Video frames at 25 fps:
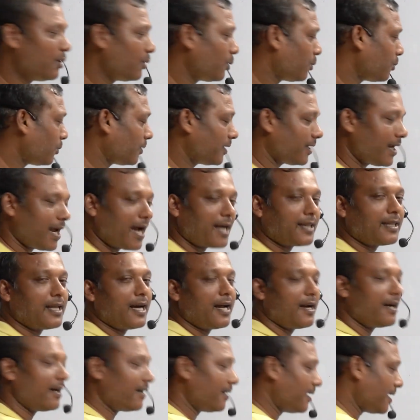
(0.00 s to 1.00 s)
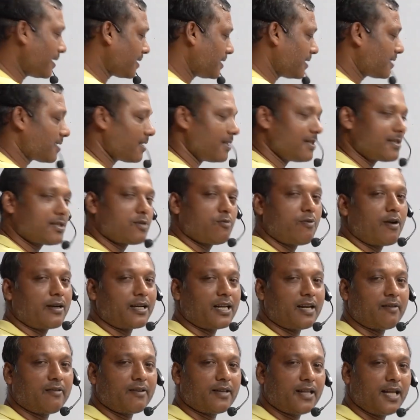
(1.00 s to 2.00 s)
to take the decisions
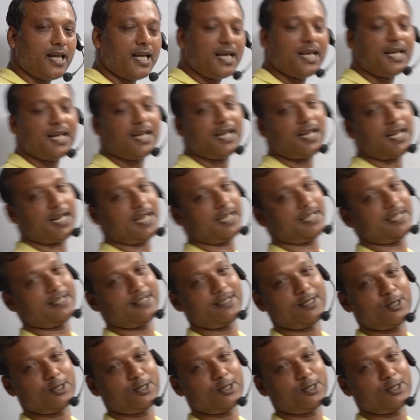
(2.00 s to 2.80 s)
whatever they like.